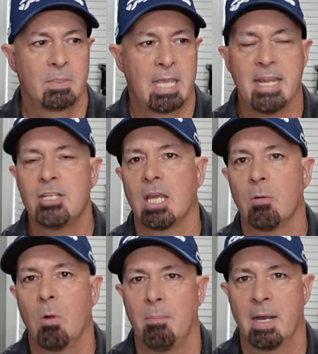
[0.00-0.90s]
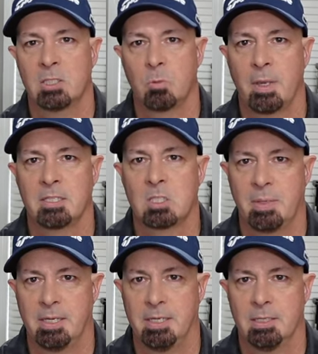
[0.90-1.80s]
gauging what my swing
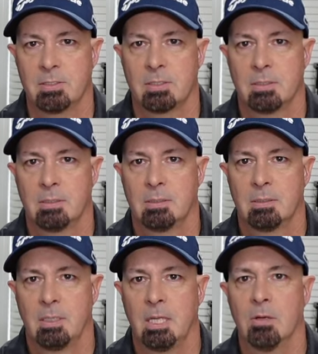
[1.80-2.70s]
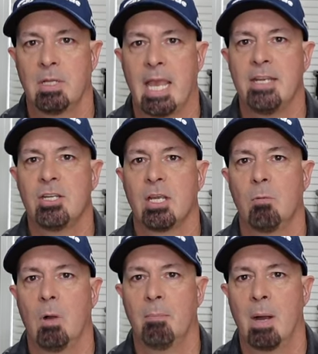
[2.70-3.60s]
speed is, you know,
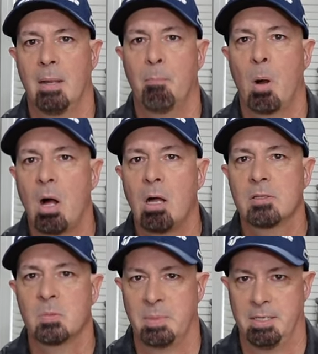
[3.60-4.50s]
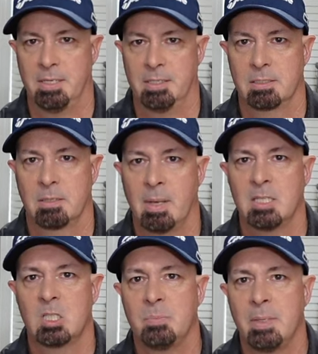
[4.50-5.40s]
gauging what my ball speed is,
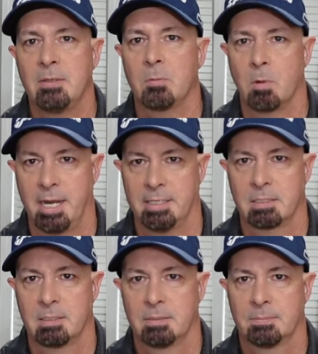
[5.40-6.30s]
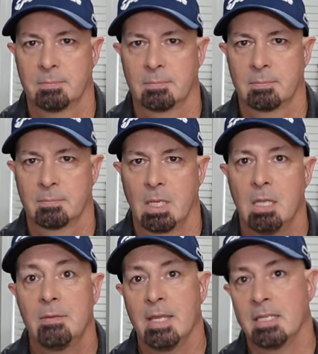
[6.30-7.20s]
my spin rate.
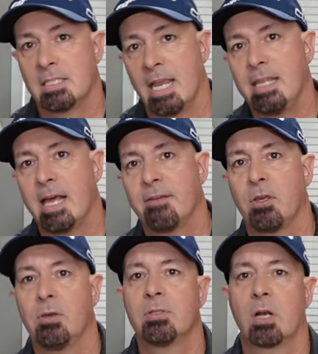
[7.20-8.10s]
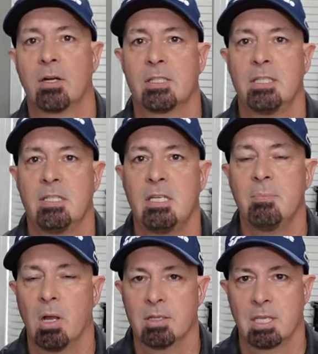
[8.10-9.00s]
They say that if you use
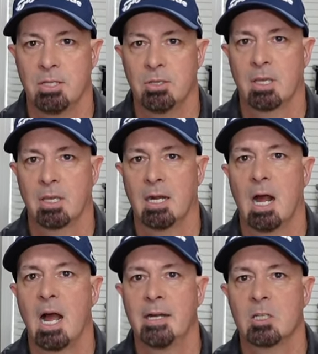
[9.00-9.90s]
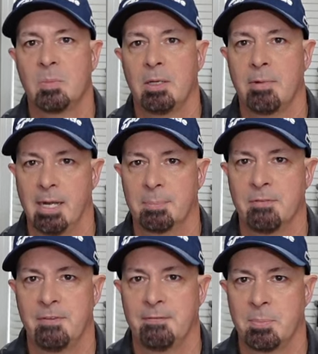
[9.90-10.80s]
RCT balls that you can get a higher spin rate, up
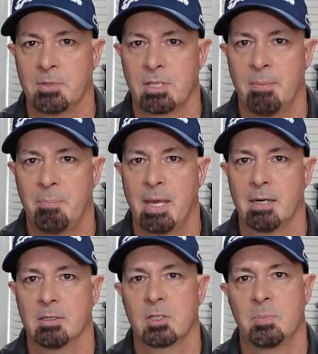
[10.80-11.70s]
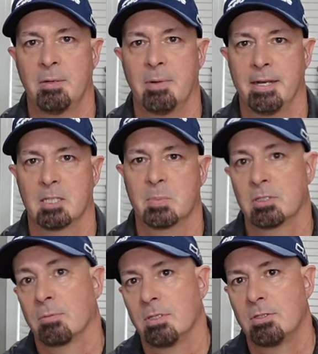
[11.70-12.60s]
to 50% better spin rate,
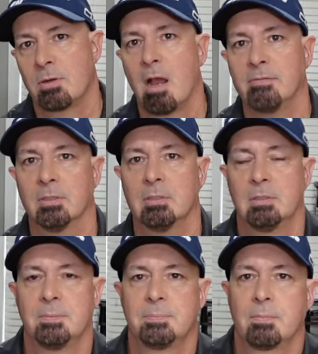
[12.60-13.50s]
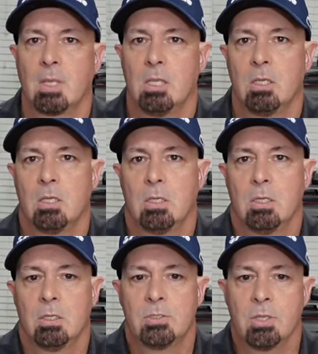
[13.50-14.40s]
especially with a driver.
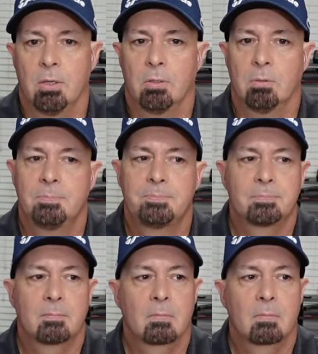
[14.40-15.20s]
So,